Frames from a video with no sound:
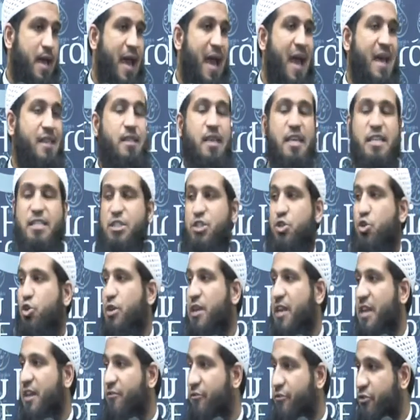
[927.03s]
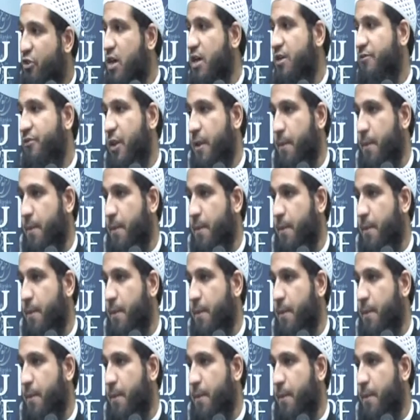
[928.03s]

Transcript: and they stood in front of